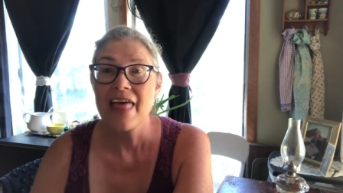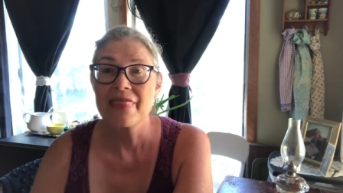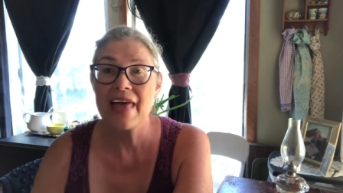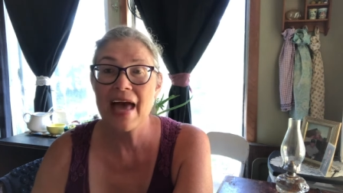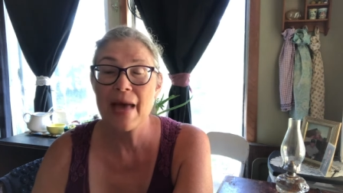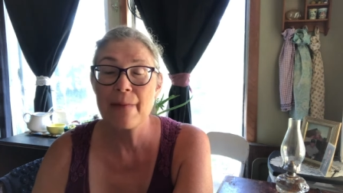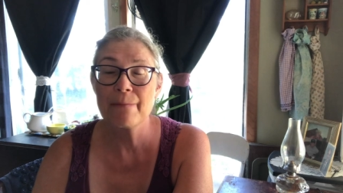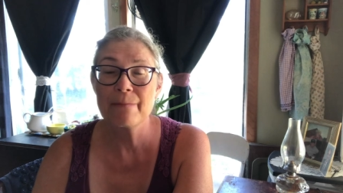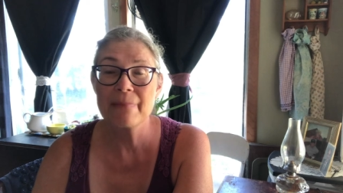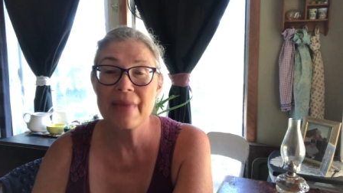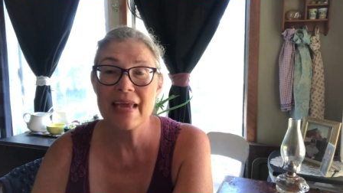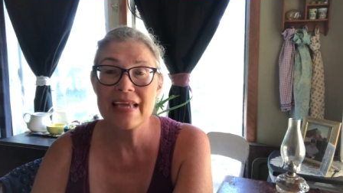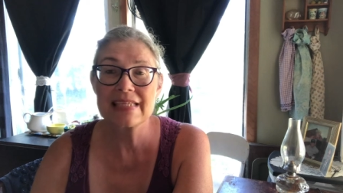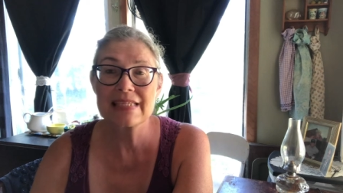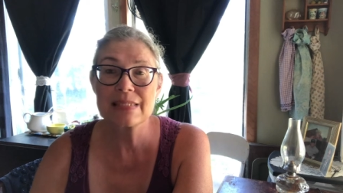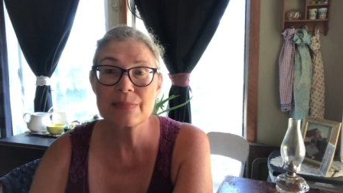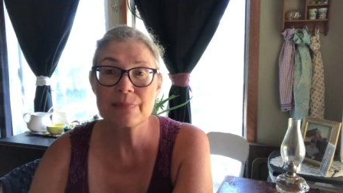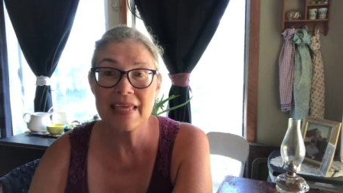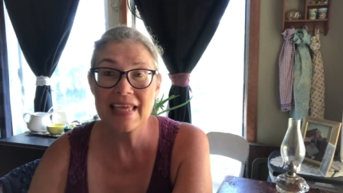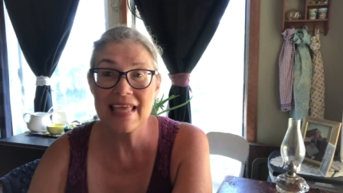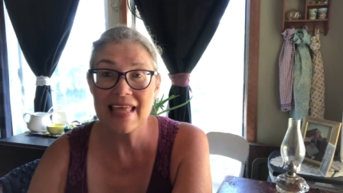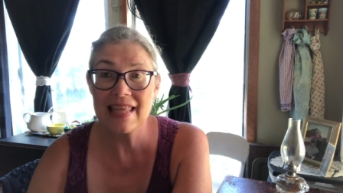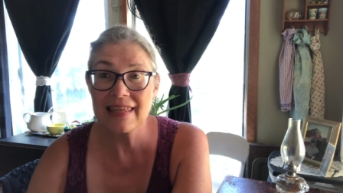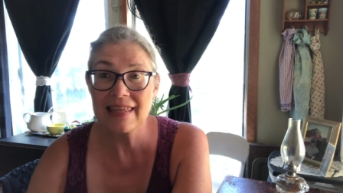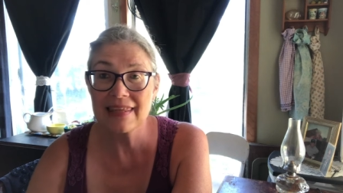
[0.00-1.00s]
That makes
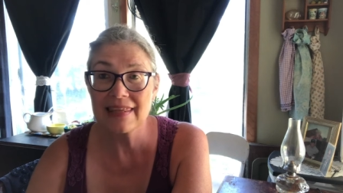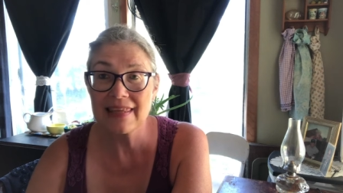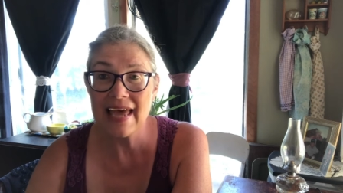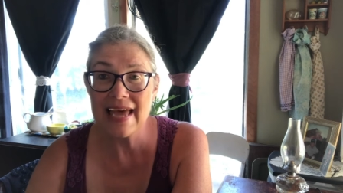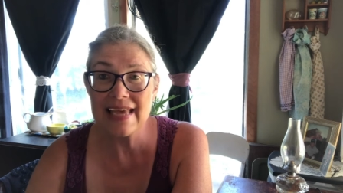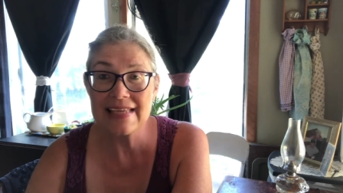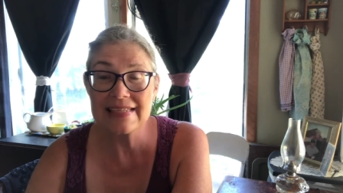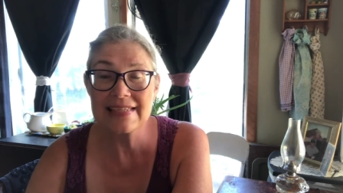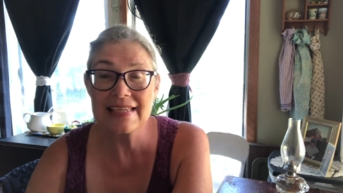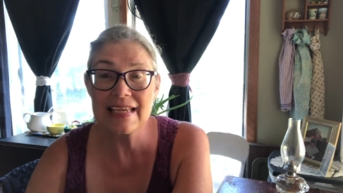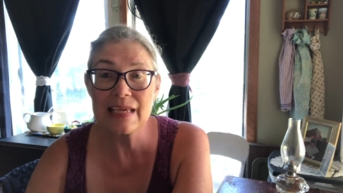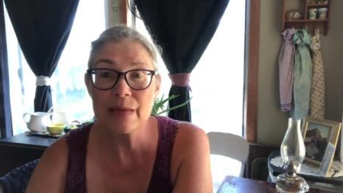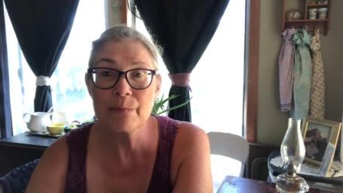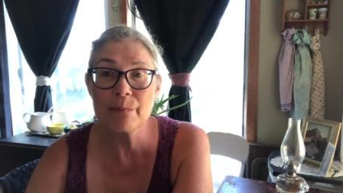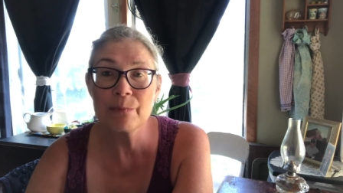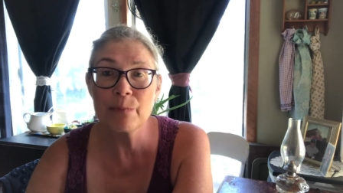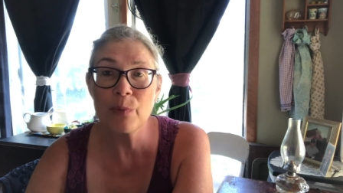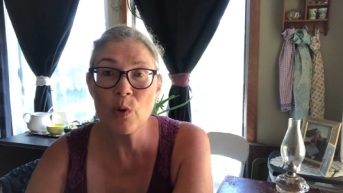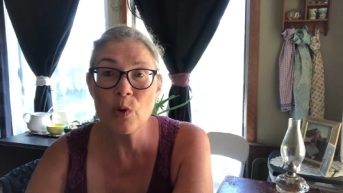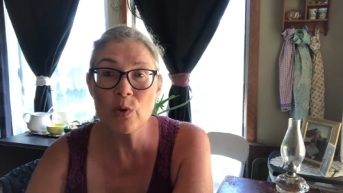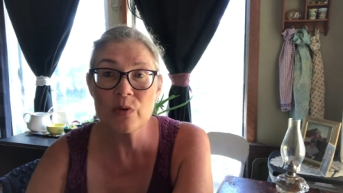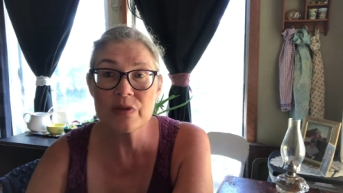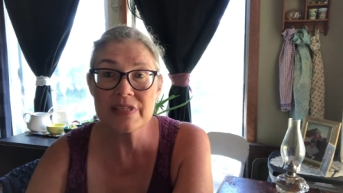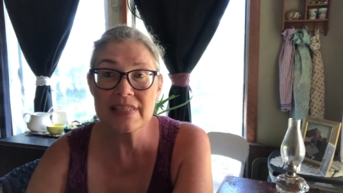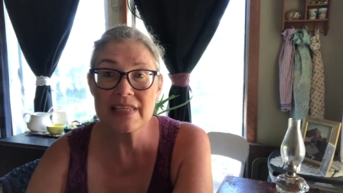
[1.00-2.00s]
me less
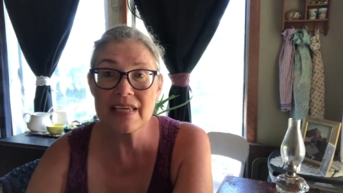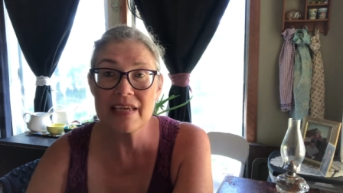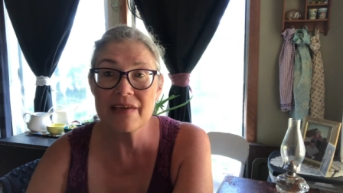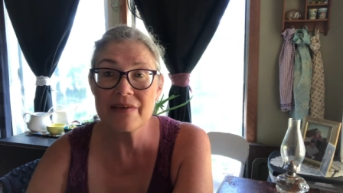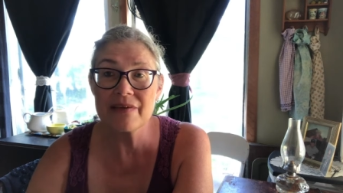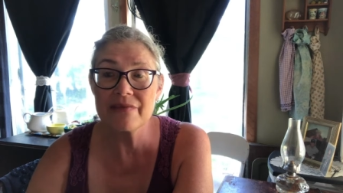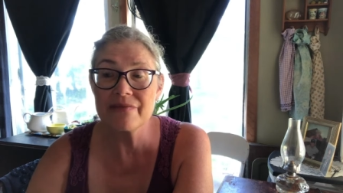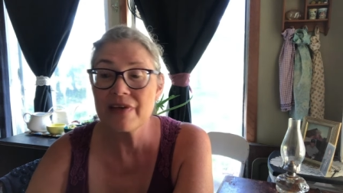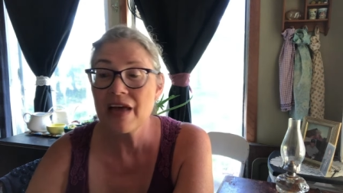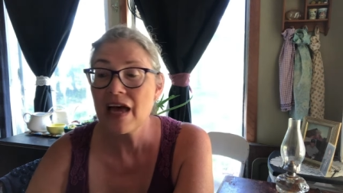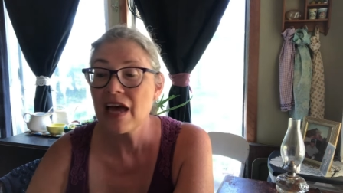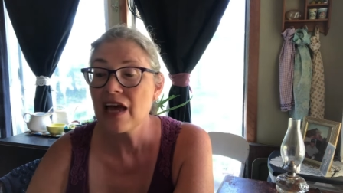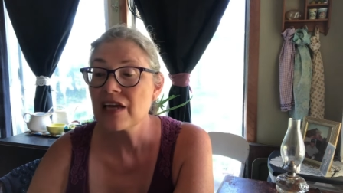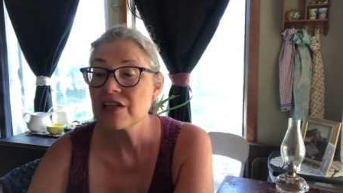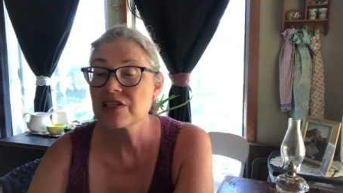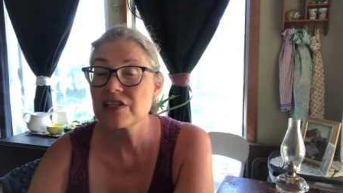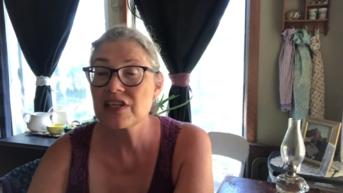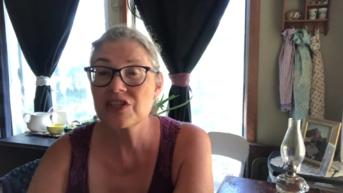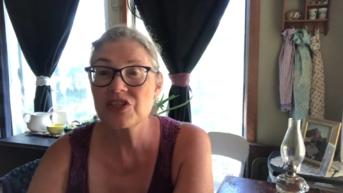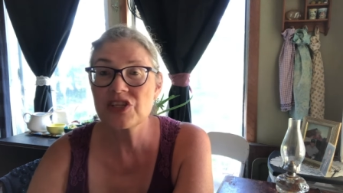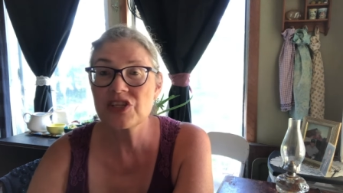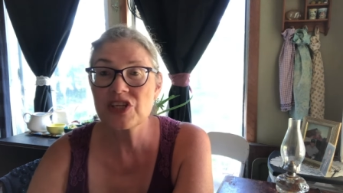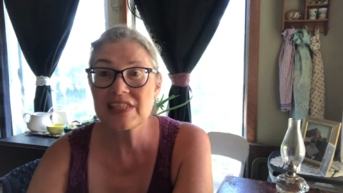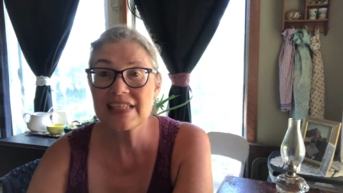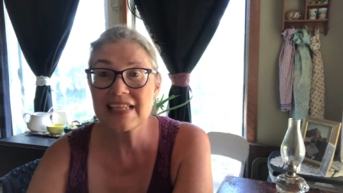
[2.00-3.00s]
impulsive
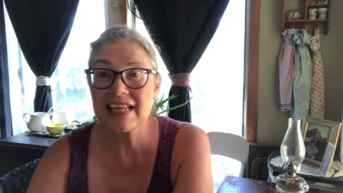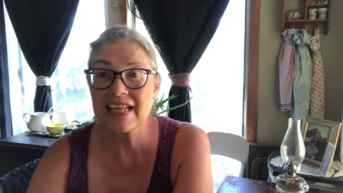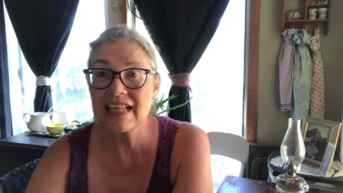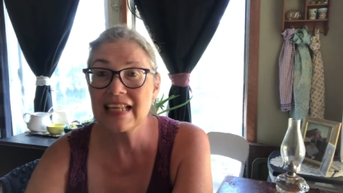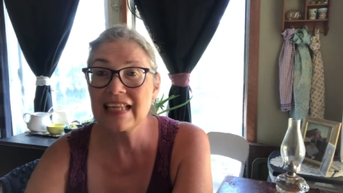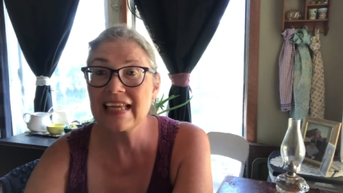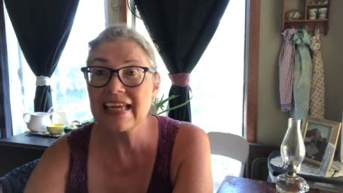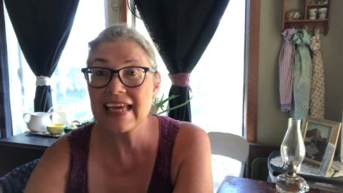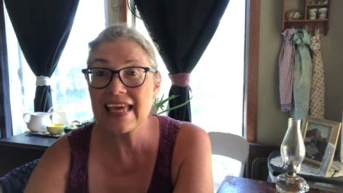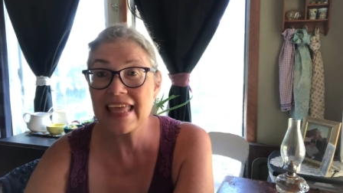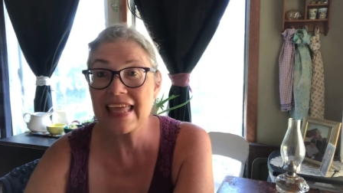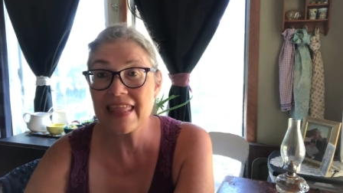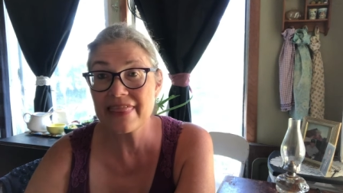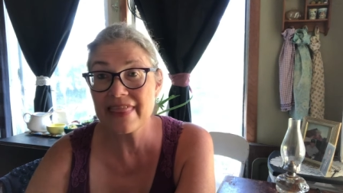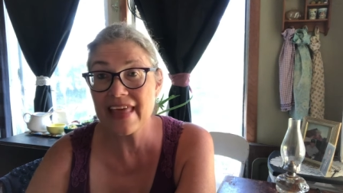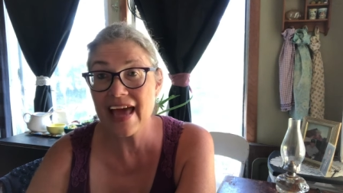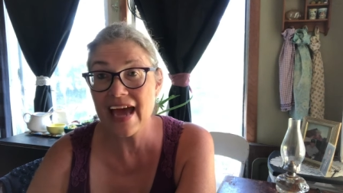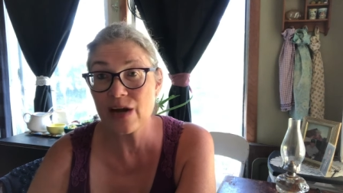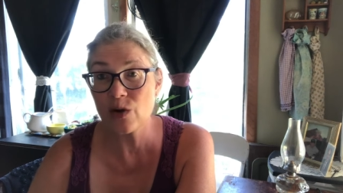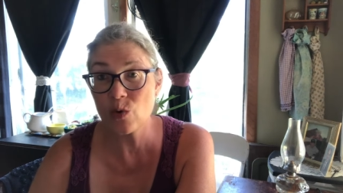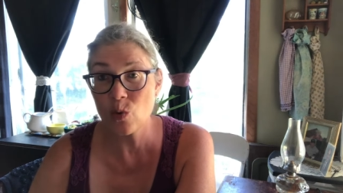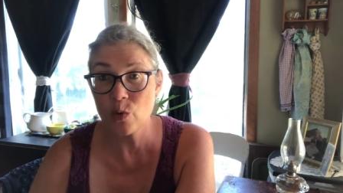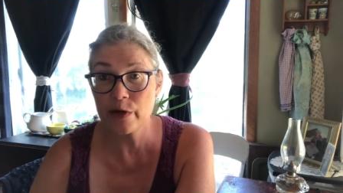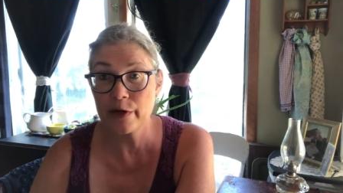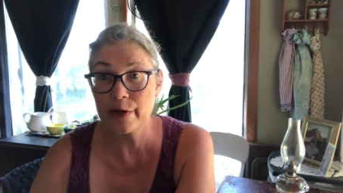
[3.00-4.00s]
to just click
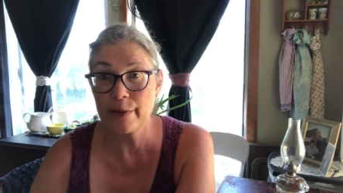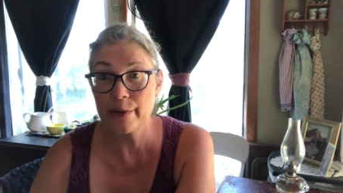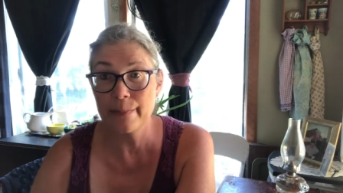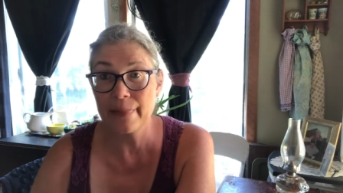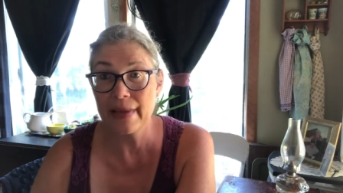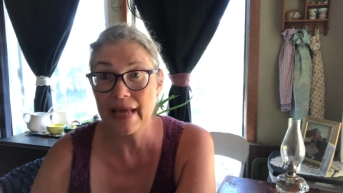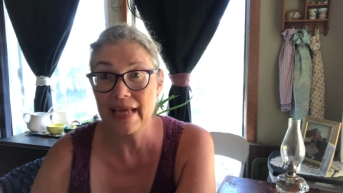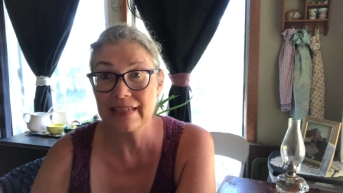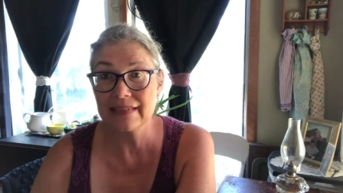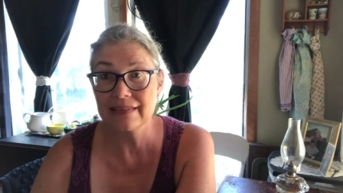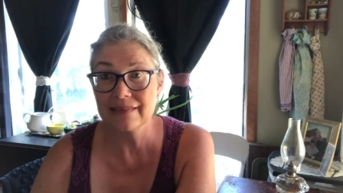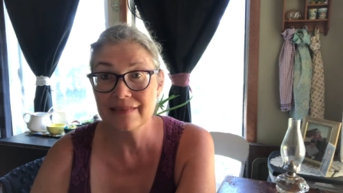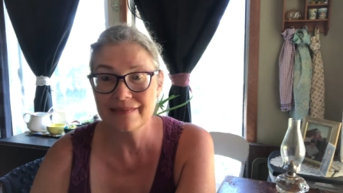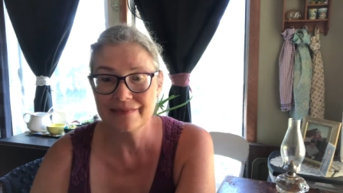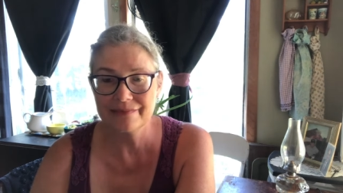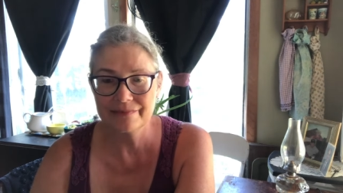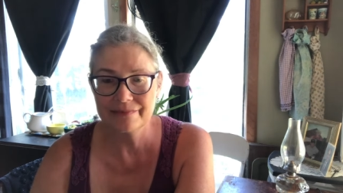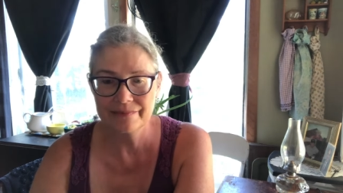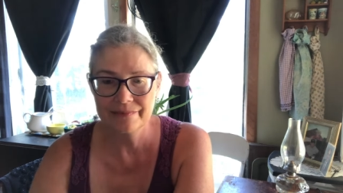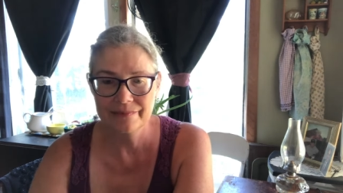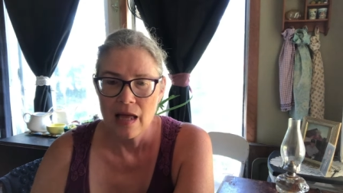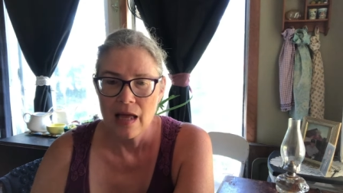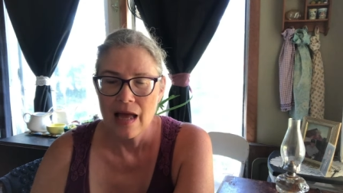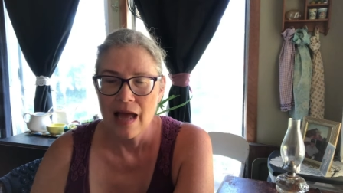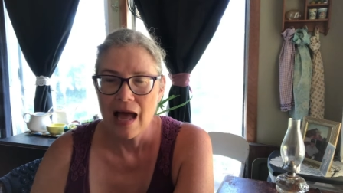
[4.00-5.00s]
that order button.